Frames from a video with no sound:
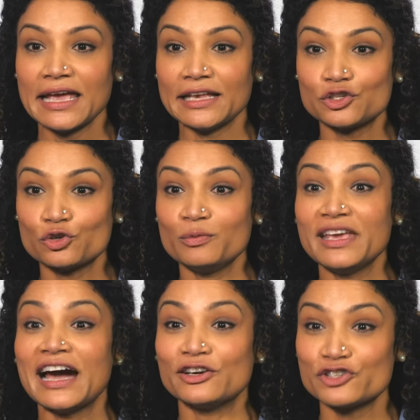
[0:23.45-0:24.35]
It could
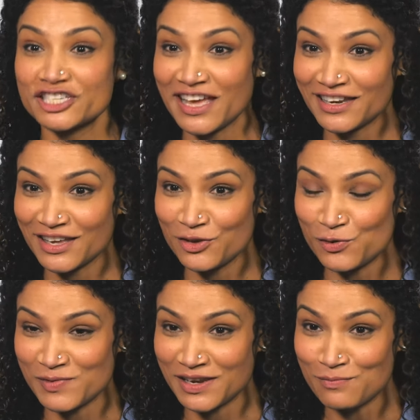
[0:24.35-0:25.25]
be understanding
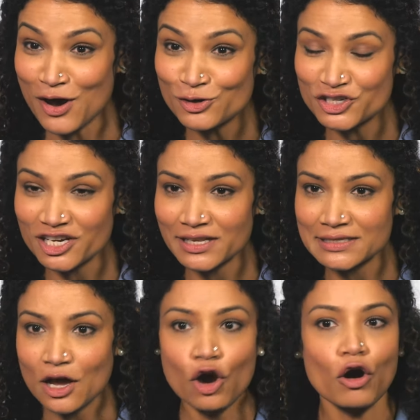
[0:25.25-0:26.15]
human emotions.